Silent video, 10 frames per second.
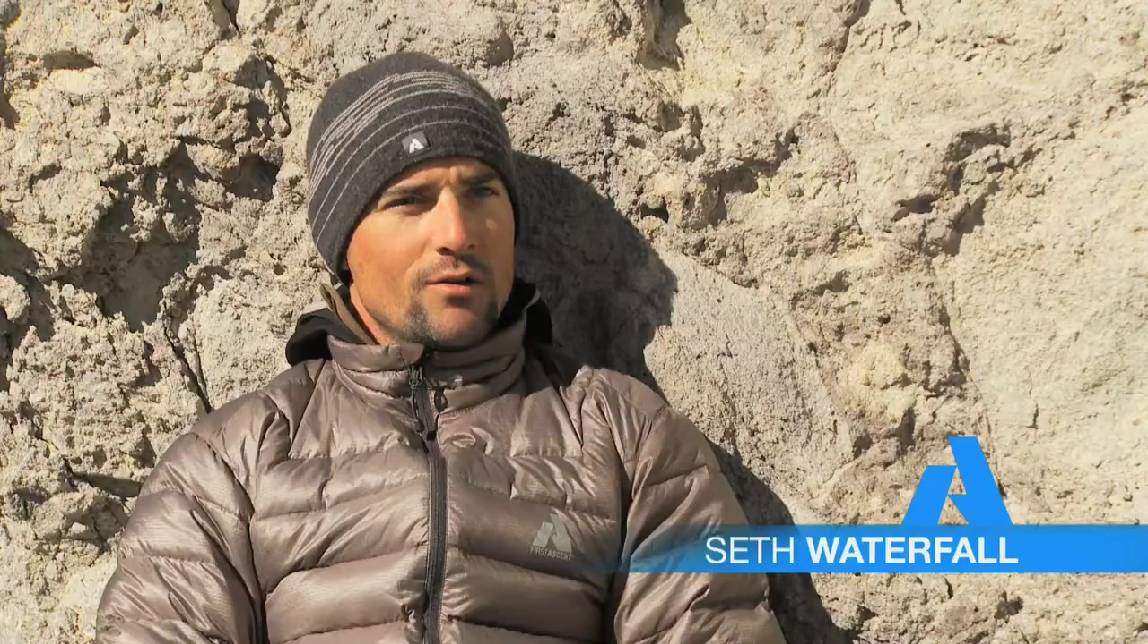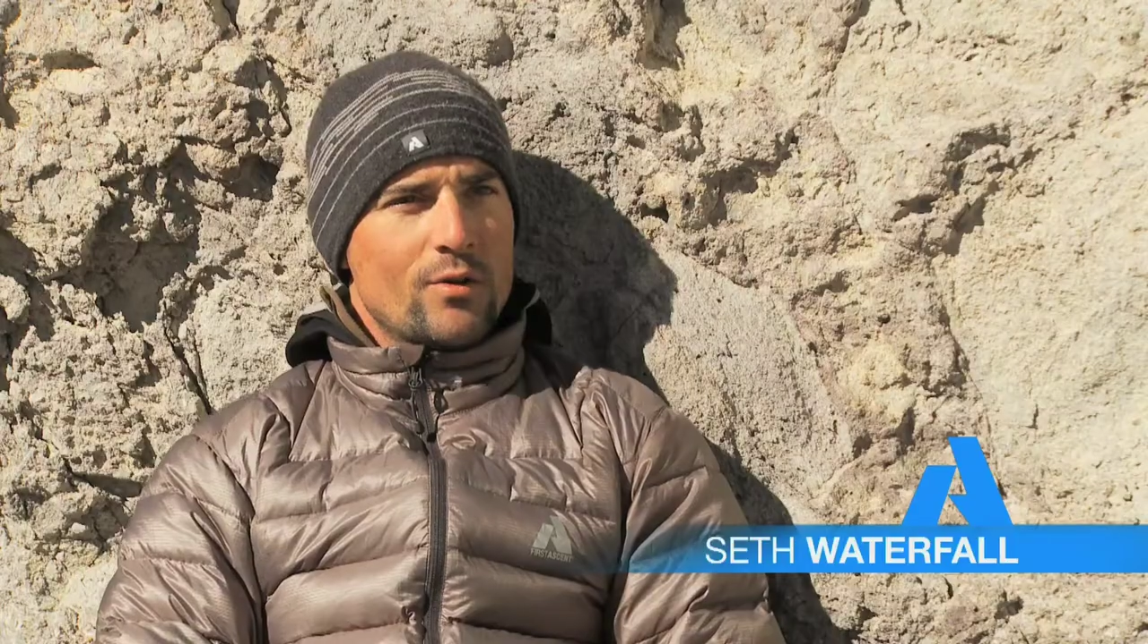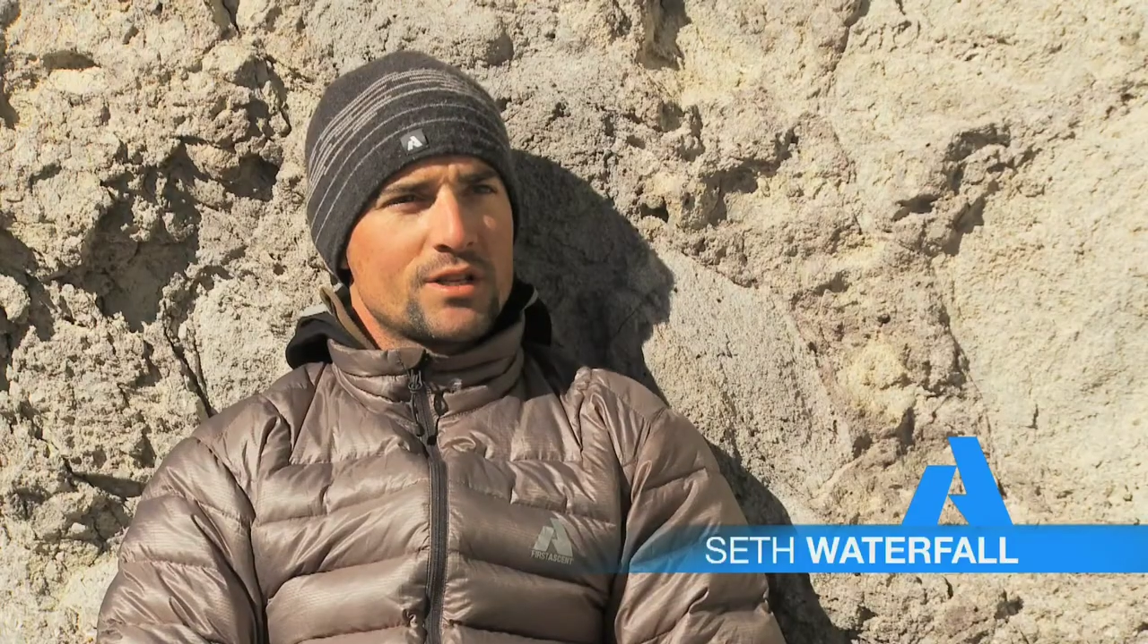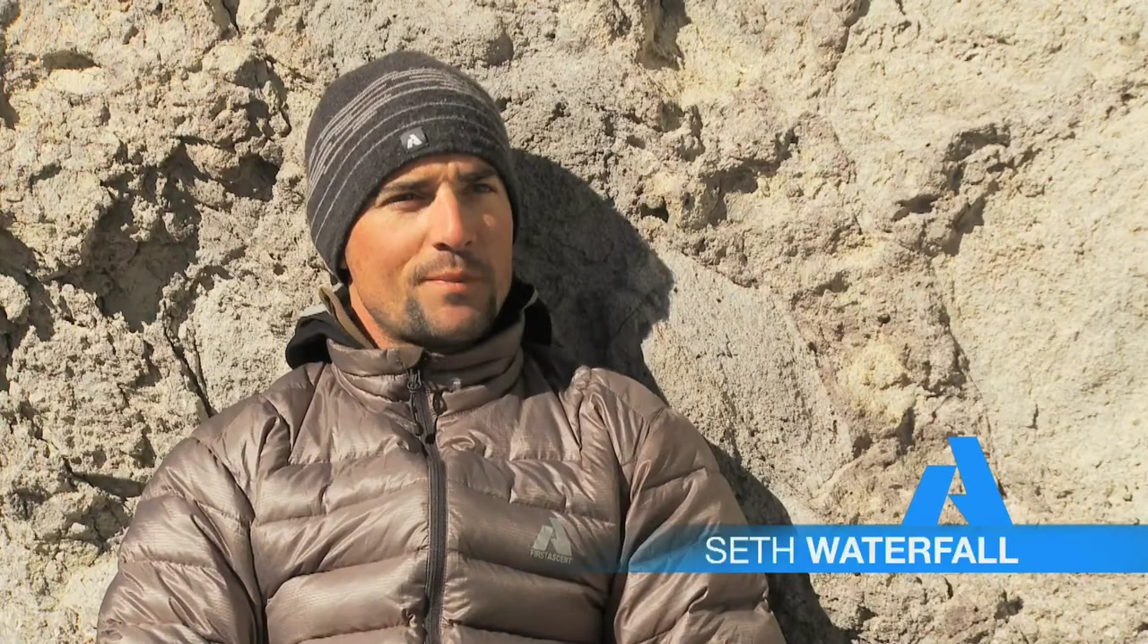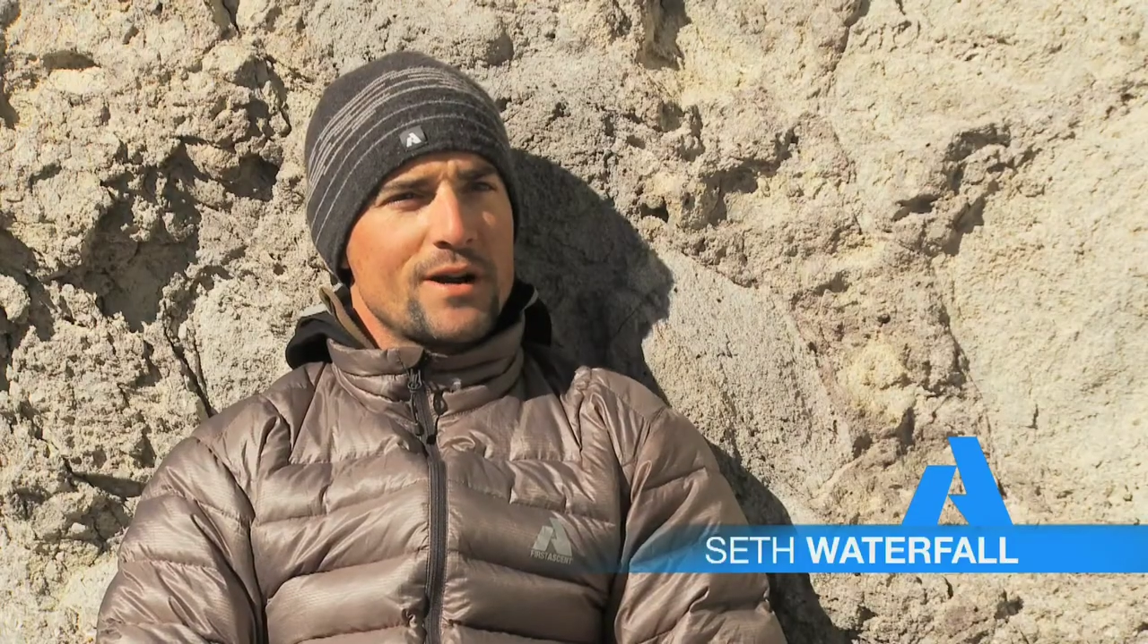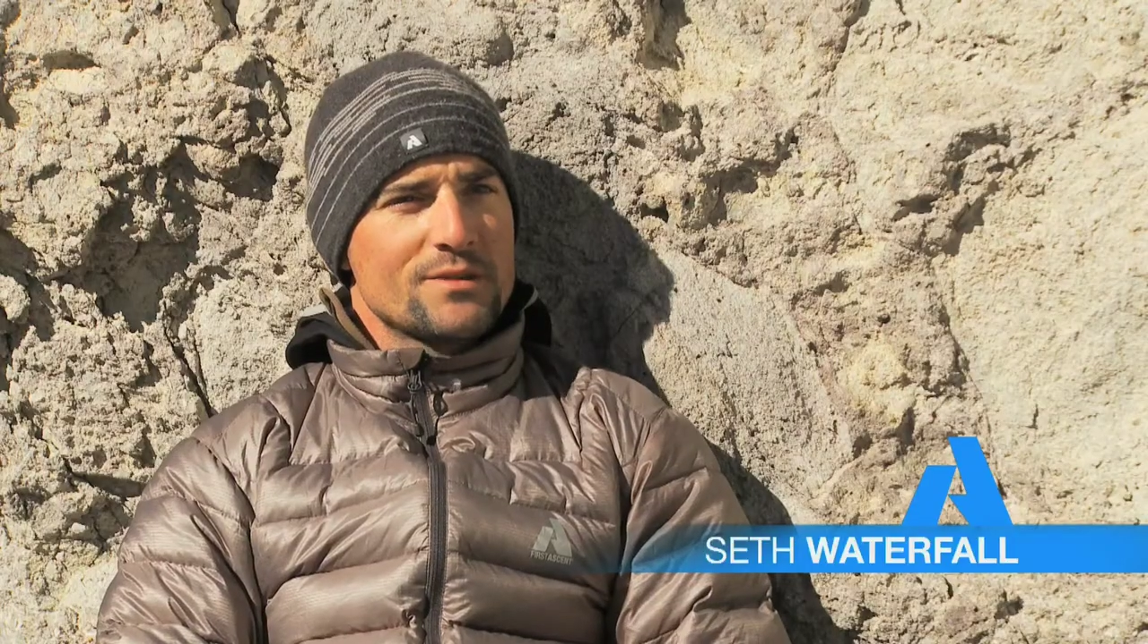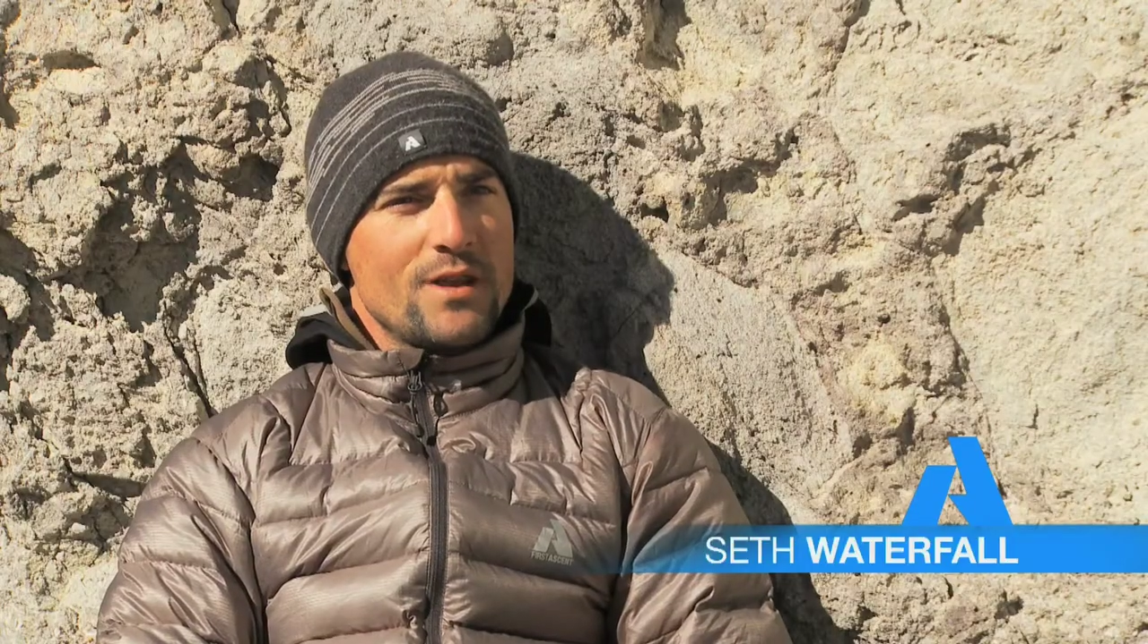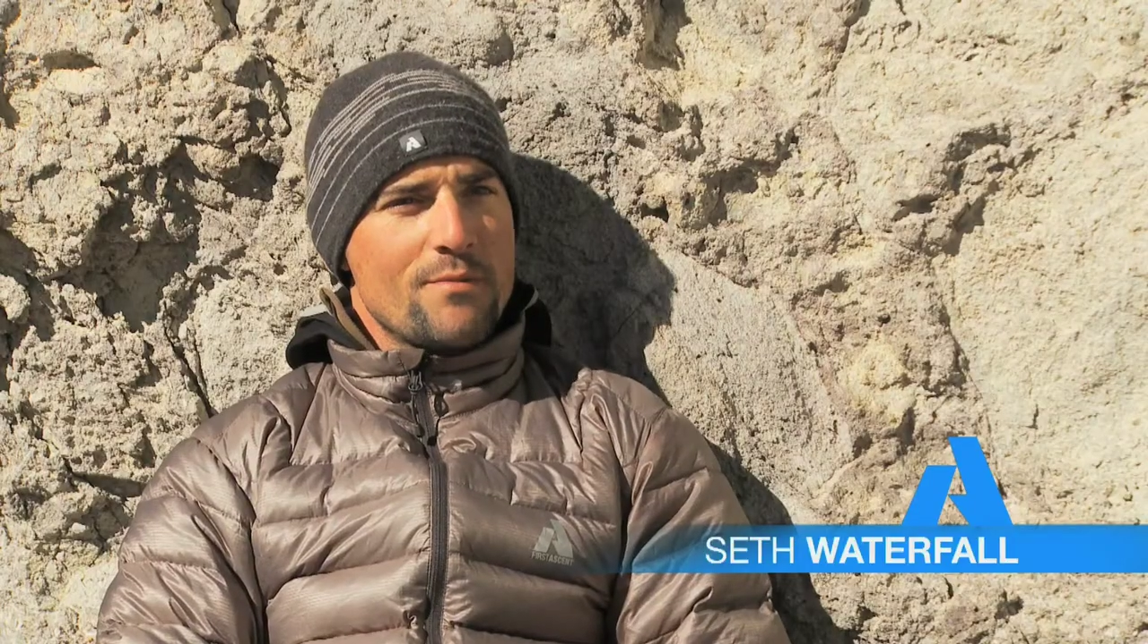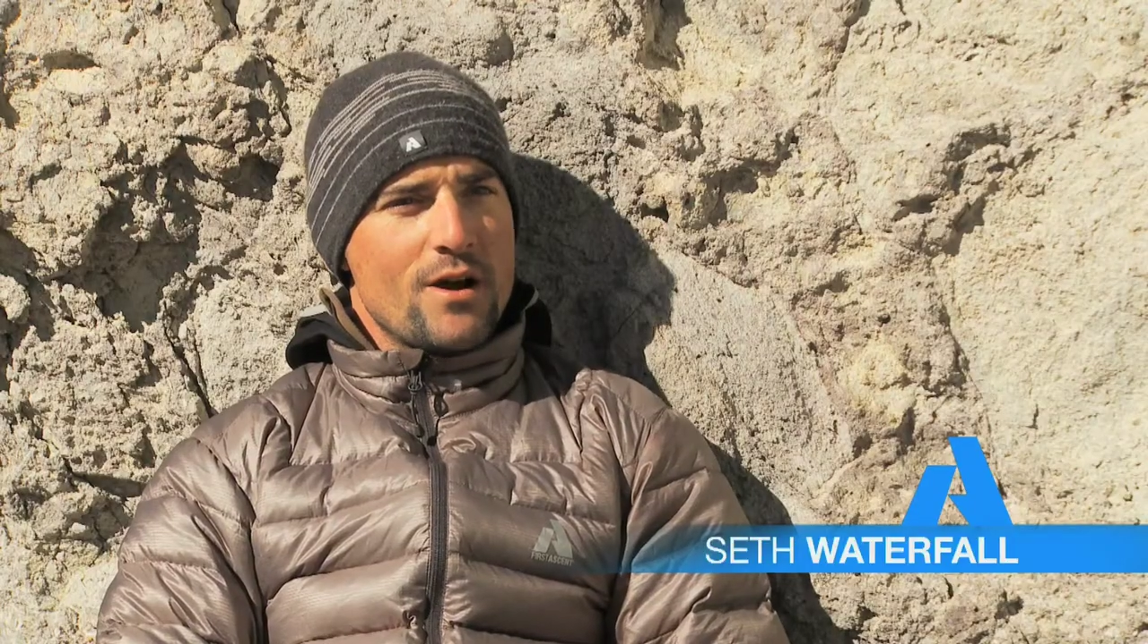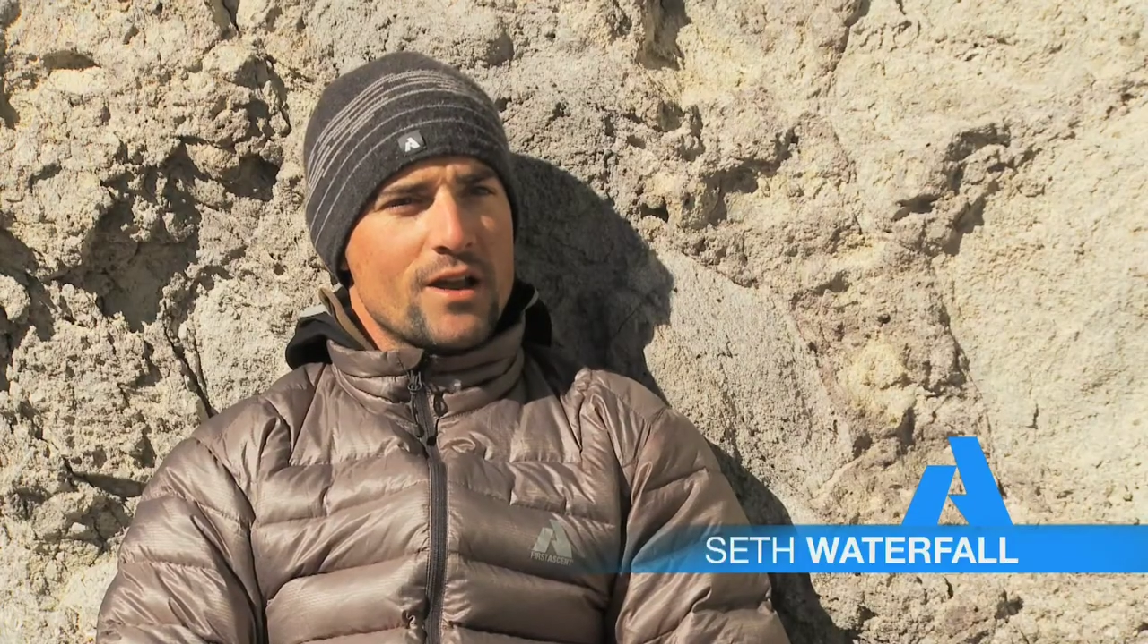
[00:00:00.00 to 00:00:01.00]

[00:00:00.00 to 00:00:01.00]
What inspires me about